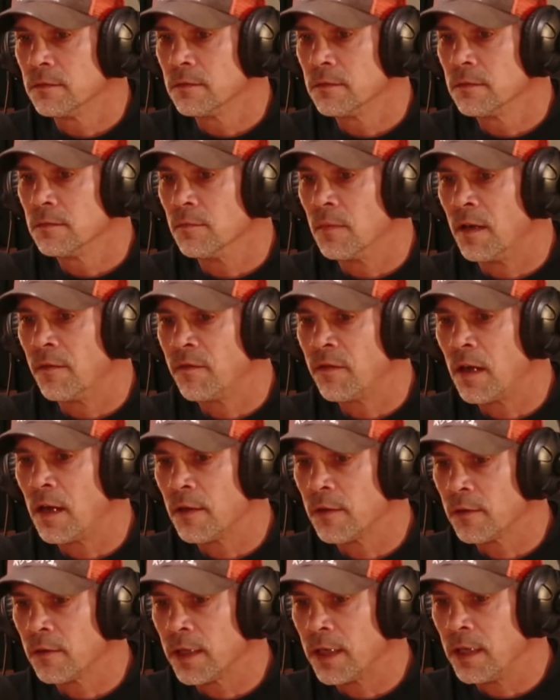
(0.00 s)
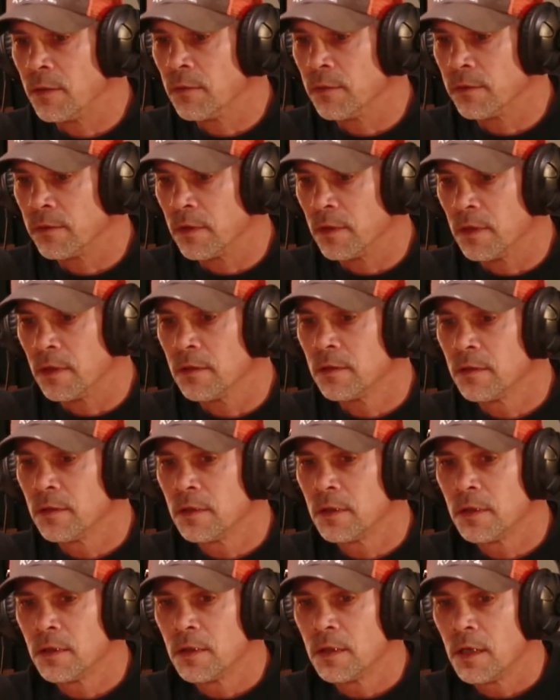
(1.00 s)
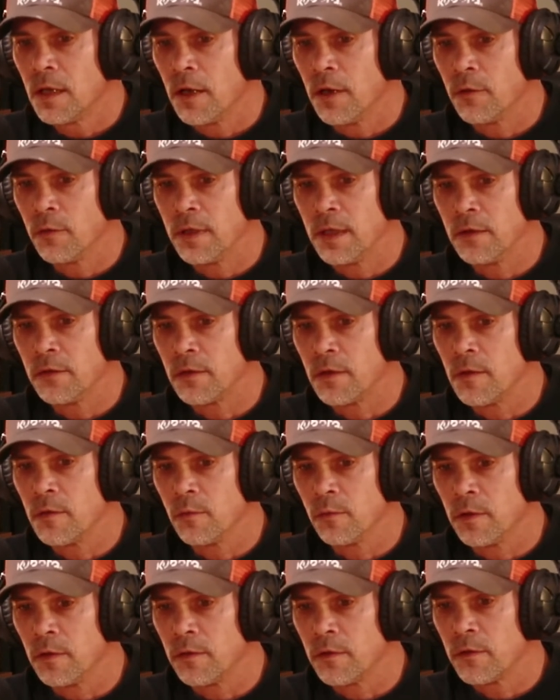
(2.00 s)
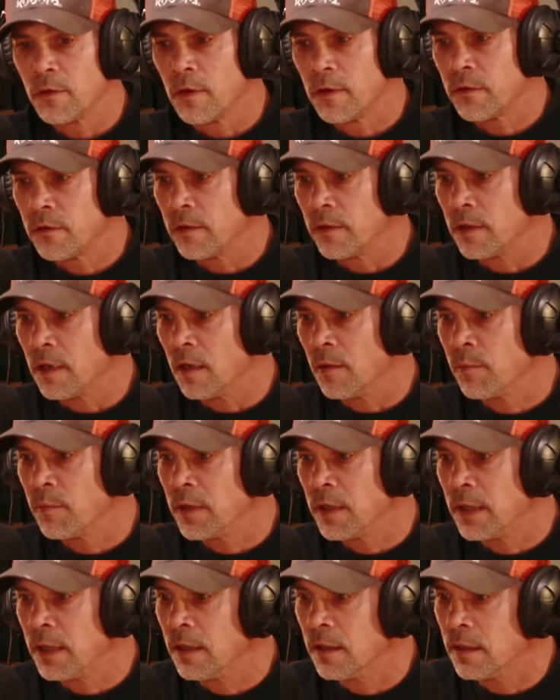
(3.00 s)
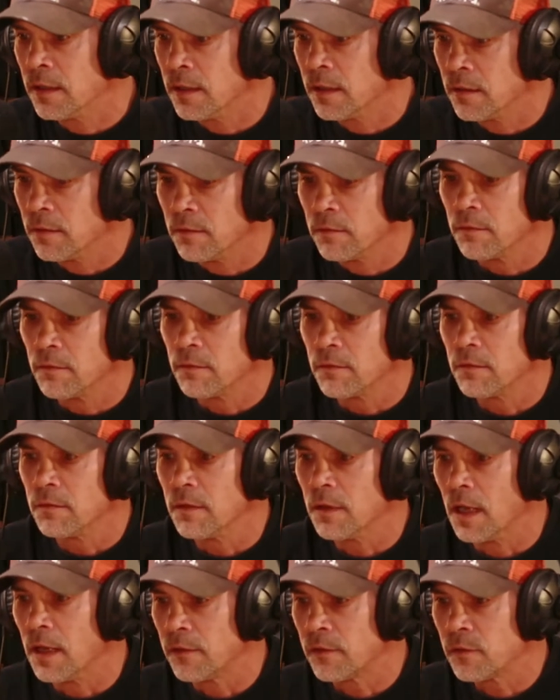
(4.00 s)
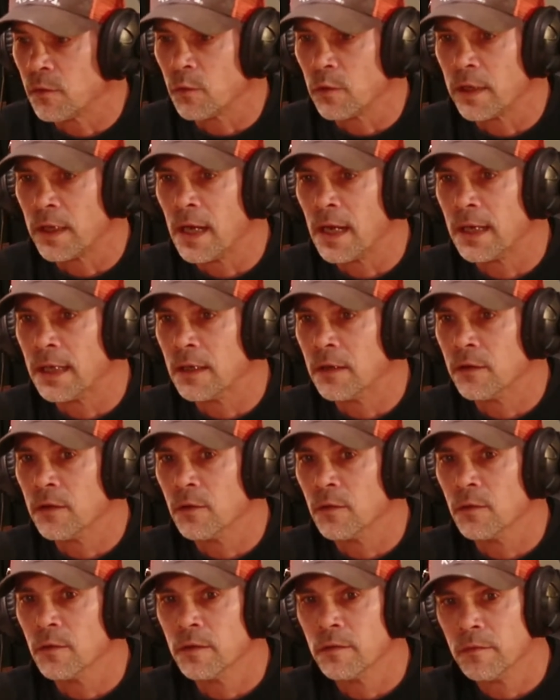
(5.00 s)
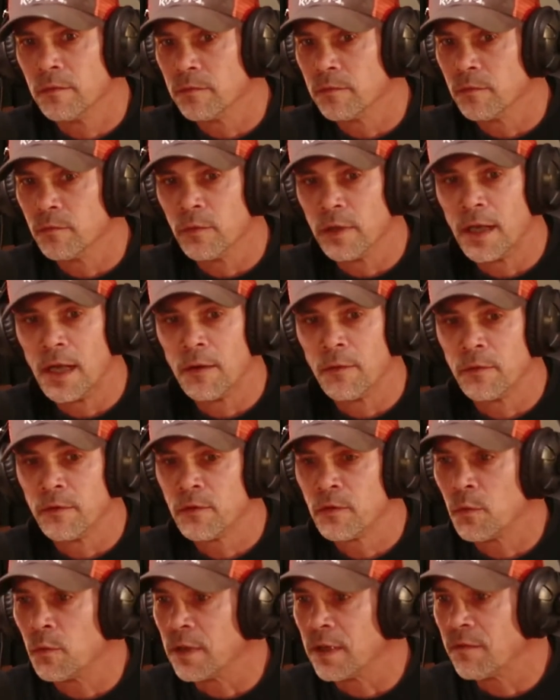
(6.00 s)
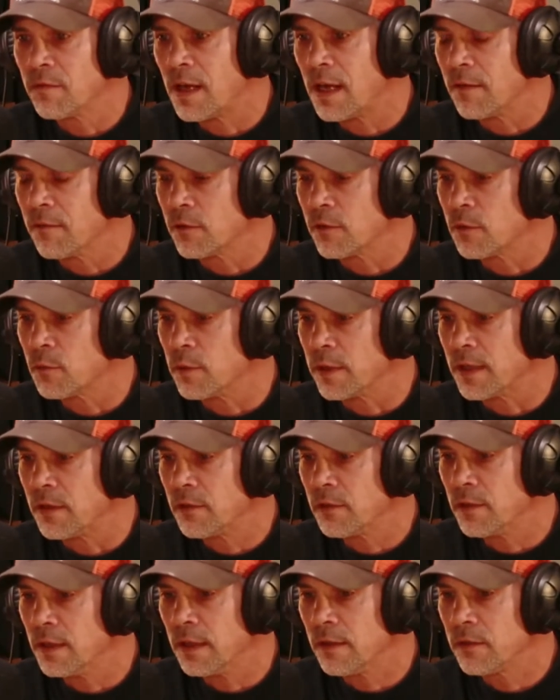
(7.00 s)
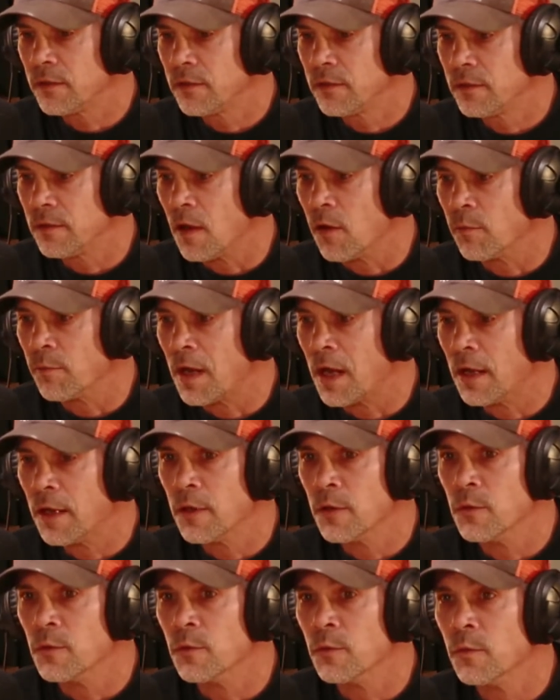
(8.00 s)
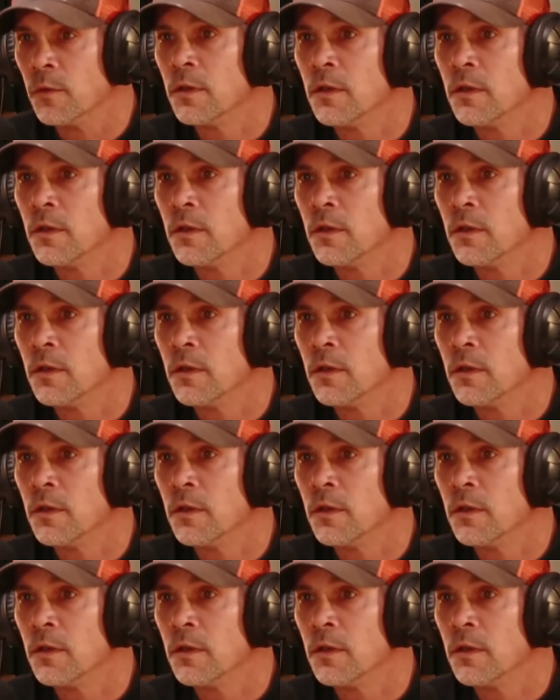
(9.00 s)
my father, he was owned his own construction company, and then I sort of got into it when I was 25 or 26 on my own,